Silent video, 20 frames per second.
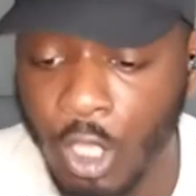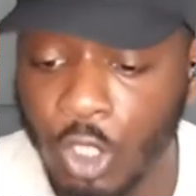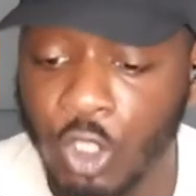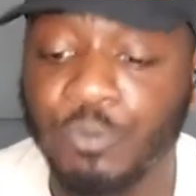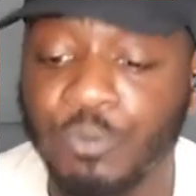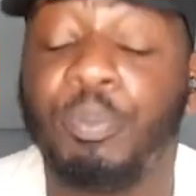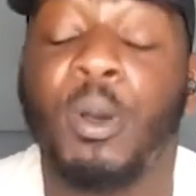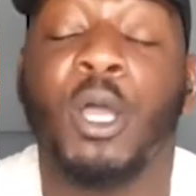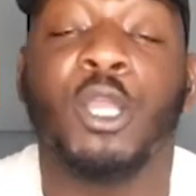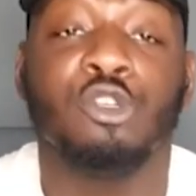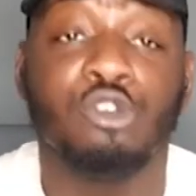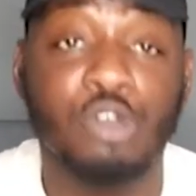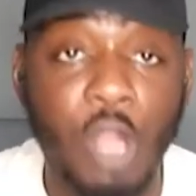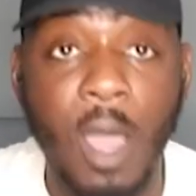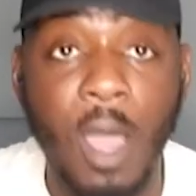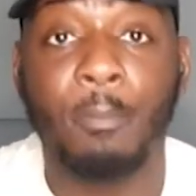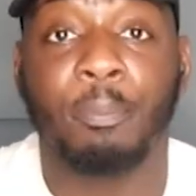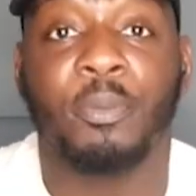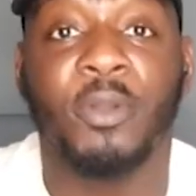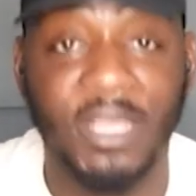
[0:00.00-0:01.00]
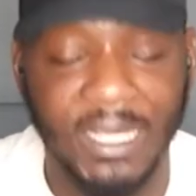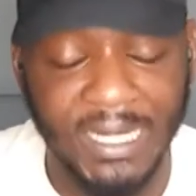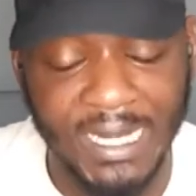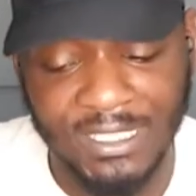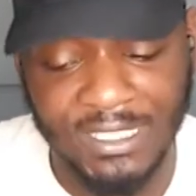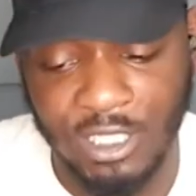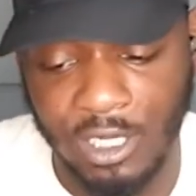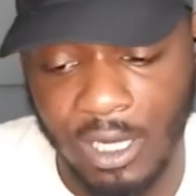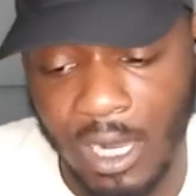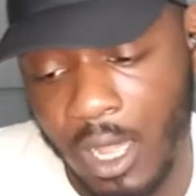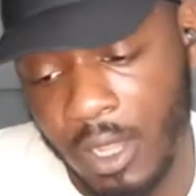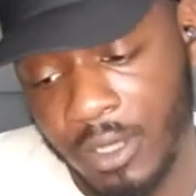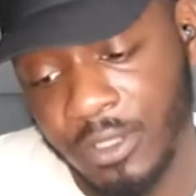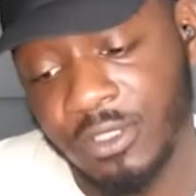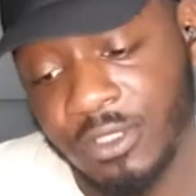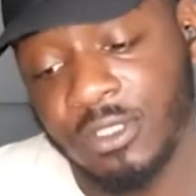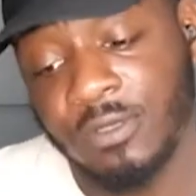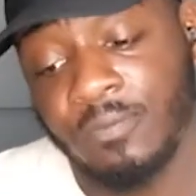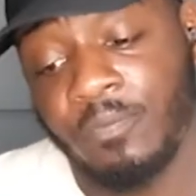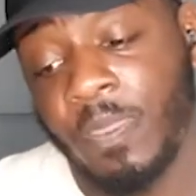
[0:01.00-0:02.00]
Because by not bringing it to
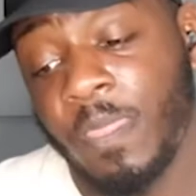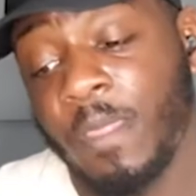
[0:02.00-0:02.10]
light,